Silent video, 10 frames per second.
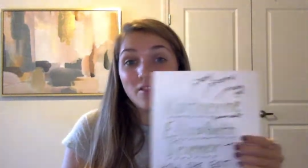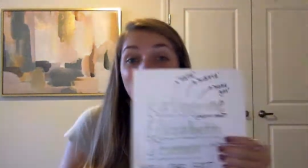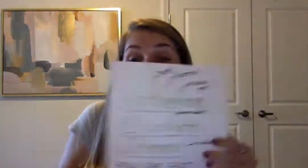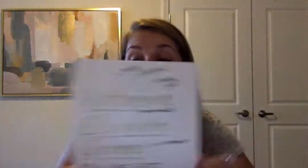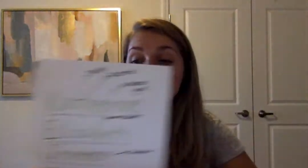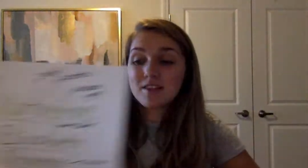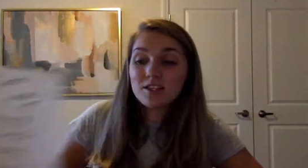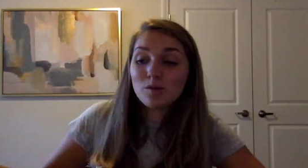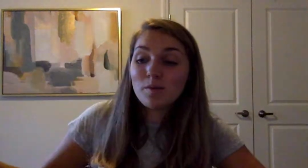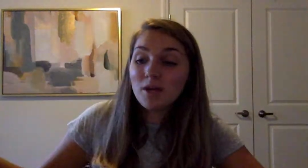I think that this
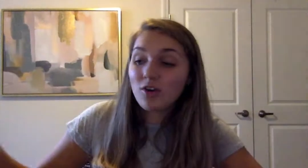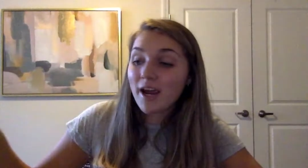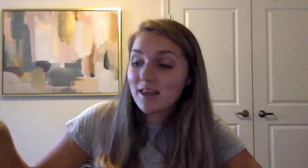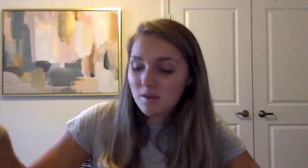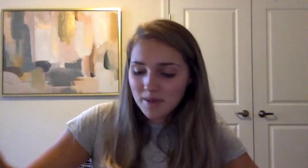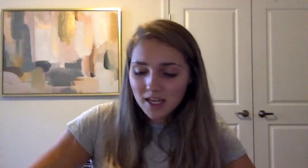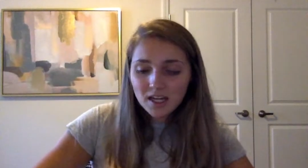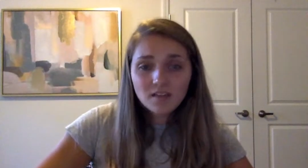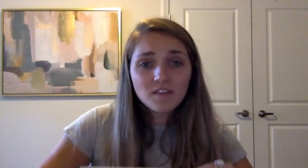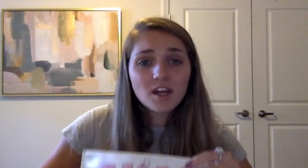would be great at the beginning
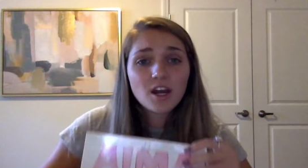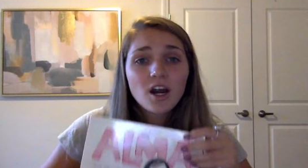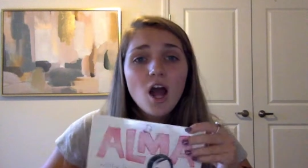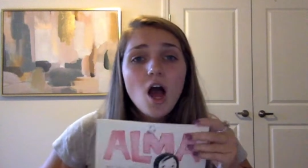of the year